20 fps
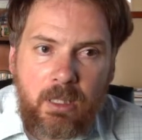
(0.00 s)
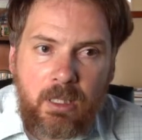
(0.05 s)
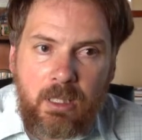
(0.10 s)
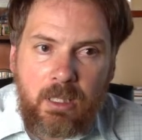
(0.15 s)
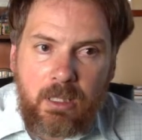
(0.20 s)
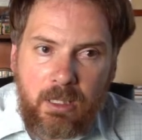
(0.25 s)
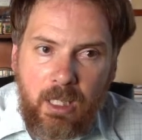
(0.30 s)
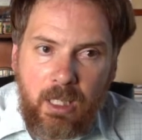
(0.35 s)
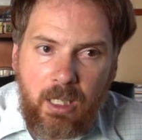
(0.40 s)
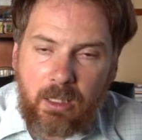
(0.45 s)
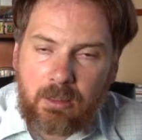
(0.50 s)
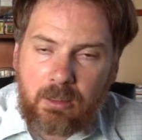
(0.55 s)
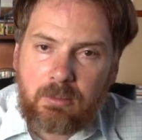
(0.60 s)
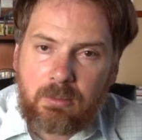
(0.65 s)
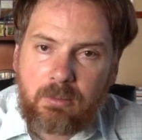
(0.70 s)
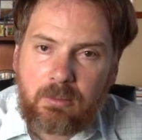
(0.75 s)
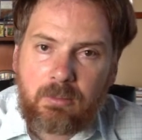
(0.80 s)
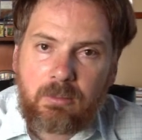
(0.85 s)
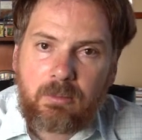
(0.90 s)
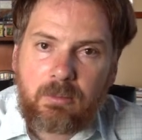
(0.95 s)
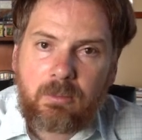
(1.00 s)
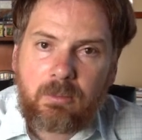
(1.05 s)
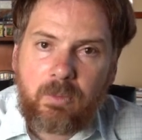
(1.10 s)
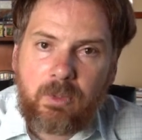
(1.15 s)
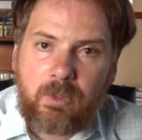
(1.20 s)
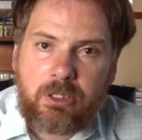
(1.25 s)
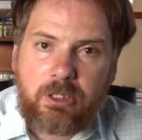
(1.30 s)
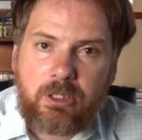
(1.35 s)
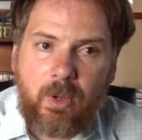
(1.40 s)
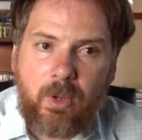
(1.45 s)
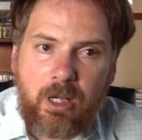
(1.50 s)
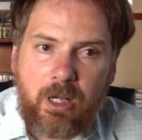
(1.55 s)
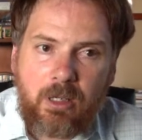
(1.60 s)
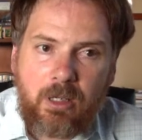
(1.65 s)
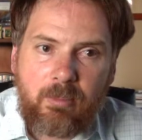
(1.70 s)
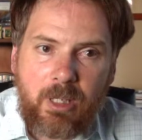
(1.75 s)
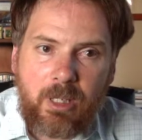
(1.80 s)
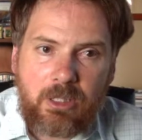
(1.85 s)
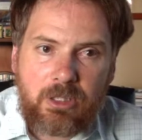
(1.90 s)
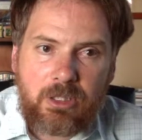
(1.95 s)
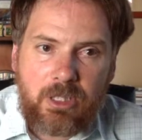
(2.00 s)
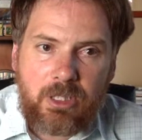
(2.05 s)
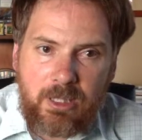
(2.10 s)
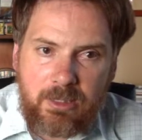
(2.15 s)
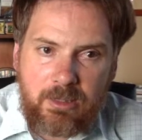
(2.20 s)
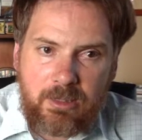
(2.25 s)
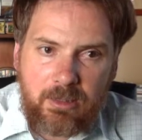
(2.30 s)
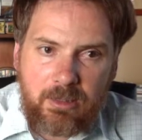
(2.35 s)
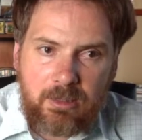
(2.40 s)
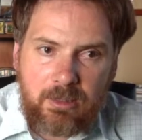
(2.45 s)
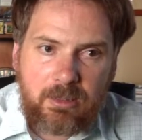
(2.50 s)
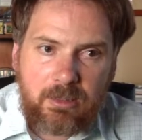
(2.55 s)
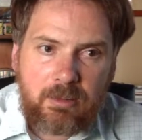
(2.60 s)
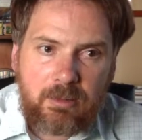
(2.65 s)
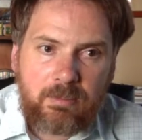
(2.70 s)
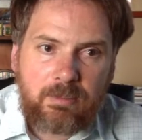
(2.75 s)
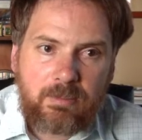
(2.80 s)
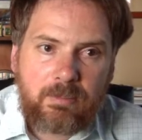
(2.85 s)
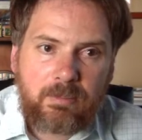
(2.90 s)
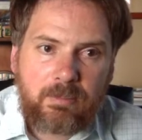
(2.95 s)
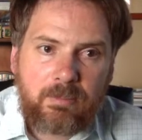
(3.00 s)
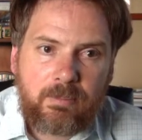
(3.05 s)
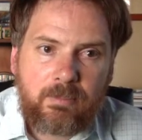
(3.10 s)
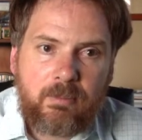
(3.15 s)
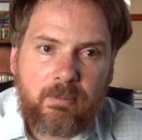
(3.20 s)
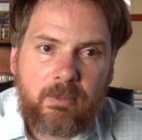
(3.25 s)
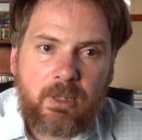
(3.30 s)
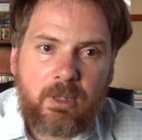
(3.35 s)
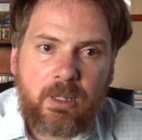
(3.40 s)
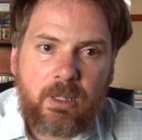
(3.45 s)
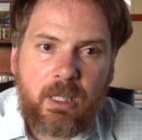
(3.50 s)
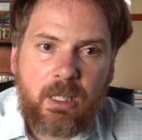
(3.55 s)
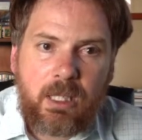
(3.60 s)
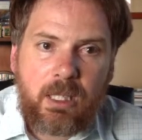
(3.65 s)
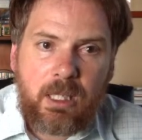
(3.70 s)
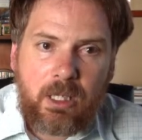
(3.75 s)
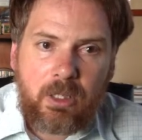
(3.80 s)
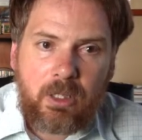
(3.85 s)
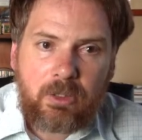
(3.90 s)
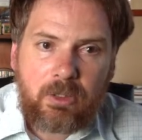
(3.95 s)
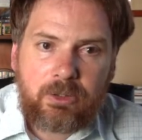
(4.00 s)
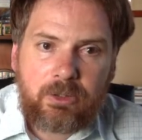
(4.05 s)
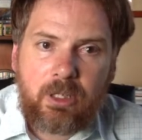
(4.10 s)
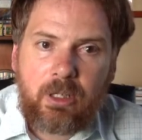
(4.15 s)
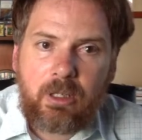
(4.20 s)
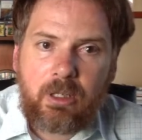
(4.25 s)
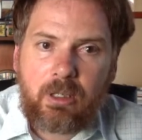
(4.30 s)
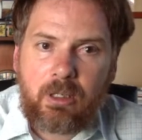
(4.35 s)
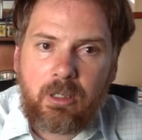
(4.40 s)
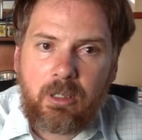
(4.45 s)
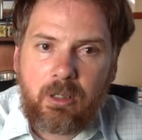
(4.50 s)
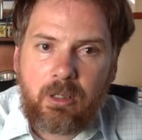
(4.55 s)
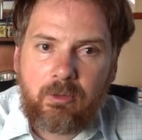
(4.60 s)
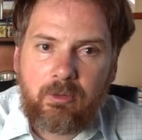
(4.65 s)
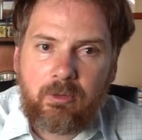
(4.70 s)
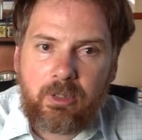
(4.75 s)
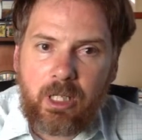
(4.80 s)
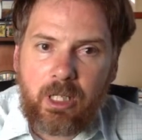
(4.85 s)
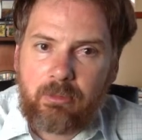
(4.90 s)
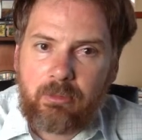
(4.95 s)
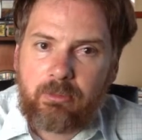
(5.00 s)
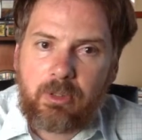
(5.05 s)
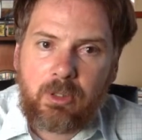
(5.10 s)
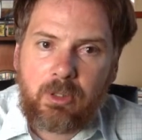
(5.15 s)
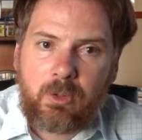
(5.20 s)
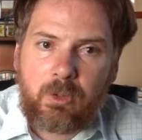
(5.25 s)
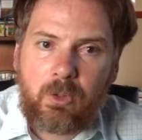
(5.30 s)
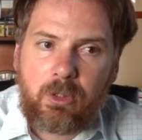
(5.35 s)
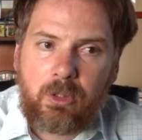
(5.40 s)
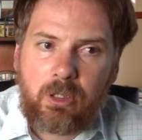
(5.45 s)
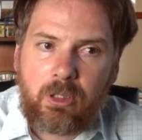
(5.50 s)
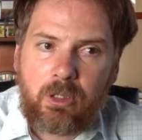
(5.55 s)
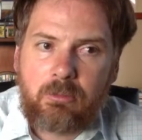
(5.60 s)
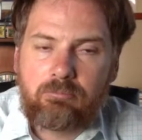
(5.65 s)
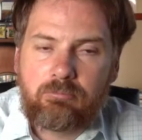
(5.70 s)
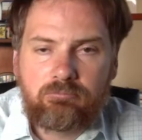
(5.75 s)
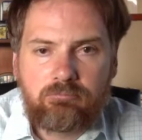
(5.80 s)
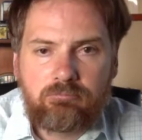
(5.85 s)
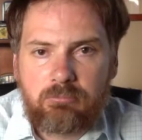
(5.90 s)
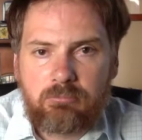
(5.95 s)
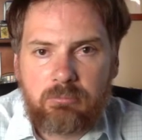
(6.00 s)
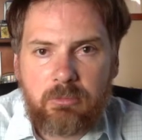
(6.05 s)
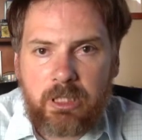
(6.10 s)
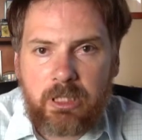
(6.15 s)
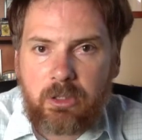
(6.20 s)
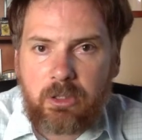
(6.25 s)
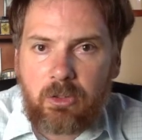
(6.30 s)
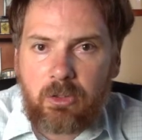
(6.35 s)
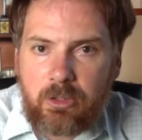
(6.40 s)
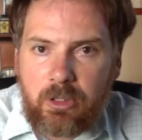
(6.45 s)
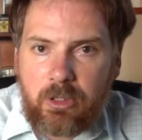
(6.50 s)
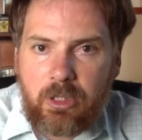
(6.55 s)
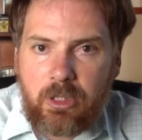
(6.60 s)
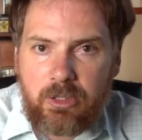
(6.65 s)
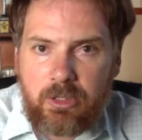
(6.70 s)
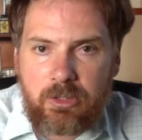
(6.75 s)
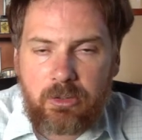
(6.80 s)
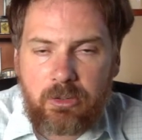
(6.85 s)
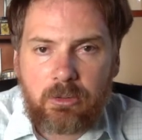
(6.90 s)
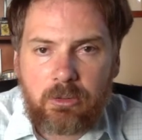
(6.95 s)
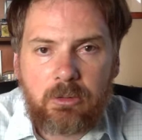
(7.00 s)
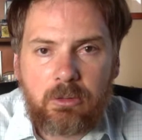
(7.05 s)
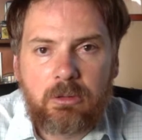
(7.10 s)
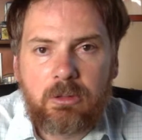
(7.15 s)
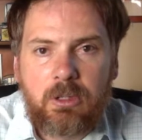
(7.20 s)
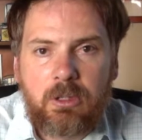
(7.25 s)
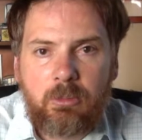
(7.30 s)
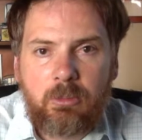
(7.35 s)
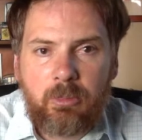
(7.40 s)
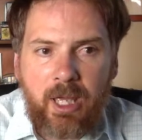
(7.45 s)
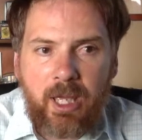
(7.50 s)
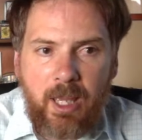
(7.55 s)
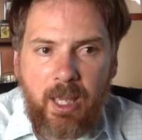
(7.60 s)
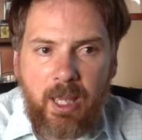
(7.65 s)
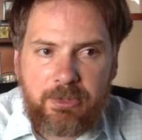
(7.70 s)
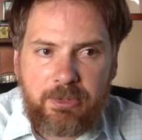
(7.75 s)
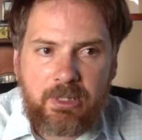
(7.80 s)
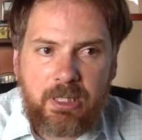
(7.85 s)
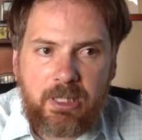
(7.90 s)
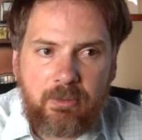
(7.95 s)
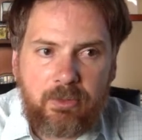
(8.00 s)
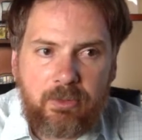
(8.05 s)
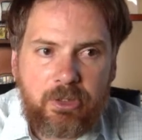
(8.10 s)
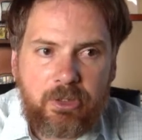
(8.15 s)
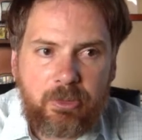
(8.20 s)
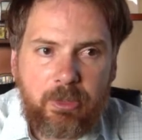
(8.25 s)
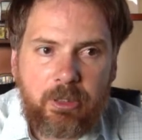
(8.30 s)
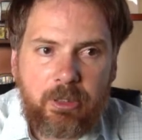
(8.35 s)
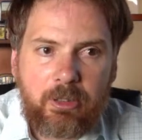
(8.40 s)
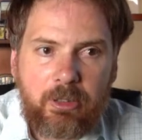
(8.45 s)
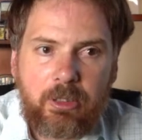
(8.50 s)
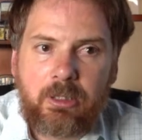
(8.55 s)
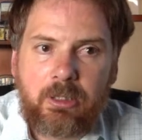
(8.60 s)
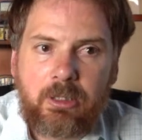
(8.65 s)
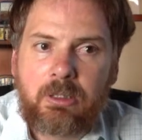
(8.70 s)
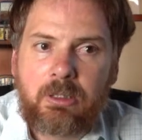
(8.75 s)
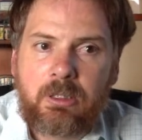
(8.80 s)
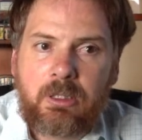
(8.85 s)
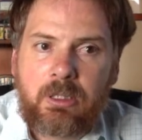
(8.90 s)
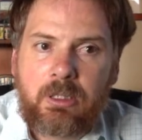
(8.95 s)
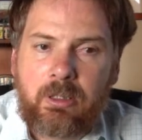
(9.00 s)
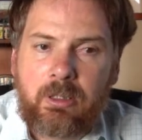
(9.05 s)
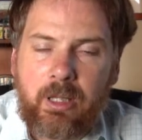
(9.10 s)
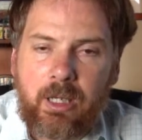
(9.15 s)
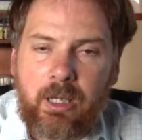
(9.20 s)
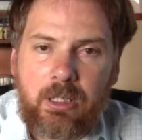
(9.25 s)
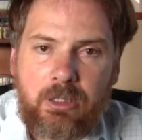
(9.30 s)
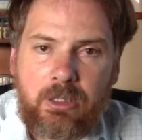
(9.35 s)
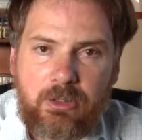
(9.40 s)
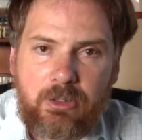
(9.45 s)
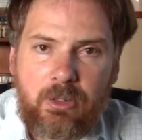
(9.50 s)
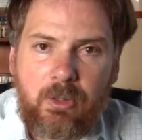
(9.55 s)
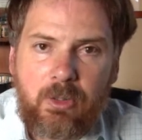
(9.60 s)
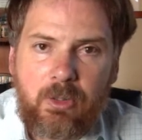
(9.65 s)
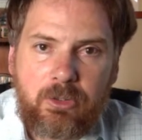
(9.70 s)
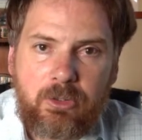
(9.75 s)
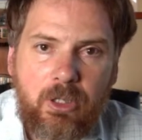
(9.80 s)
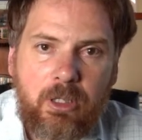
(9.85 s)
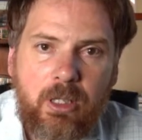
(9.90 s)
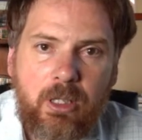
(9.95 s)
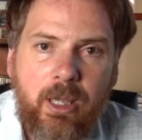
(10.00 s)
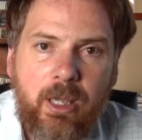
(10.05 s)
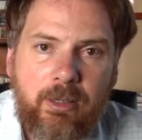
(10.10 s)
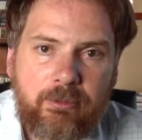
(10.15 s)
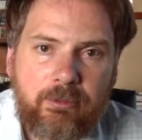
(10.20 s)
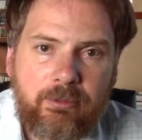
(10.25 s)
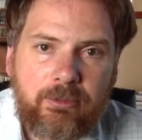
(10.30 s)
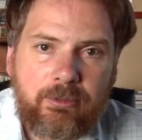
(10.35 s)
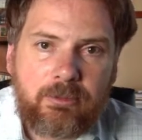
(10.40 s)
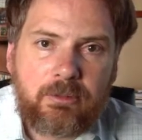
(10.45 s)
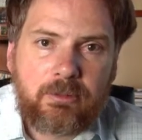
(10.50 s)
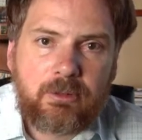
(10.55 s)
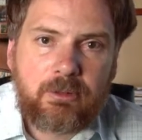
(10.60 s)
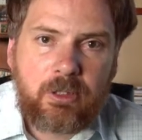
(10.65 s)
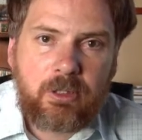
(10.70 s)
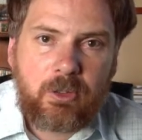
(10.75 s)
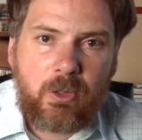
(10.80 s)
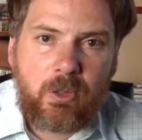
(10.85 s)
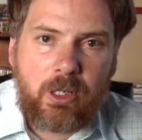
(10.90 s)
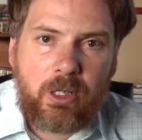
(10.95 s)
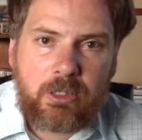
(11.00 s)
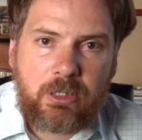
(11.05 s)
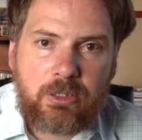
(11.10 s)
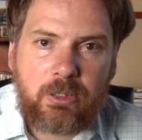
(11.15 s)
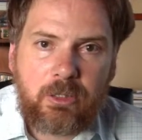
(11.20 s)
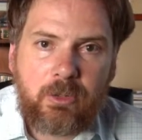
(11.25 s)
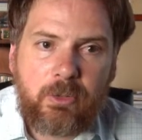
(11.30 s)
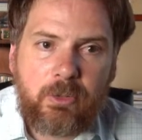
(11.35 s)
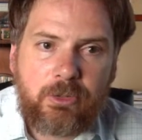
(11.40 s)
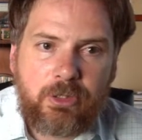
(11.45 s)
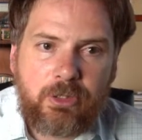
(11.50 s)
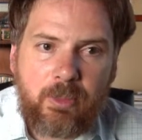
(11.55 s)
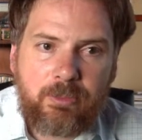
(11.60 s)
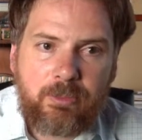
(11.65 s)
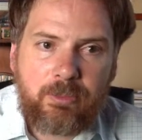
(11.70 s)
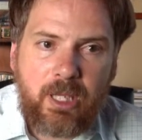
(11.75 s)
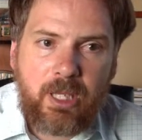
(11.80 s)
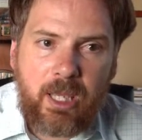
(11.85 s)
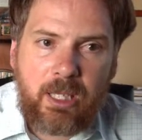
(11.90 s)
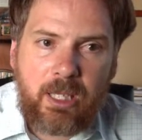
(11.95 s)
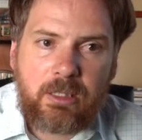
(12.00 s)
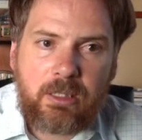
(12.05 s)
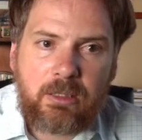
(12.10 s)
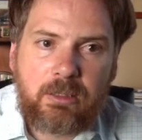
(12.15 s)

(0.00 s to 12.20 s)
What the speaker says: Yet, when Joanna met Jesus, he healed her of an unrecorded illness or perhaps an evil spirit that controlled her life, according to Luke chapter 8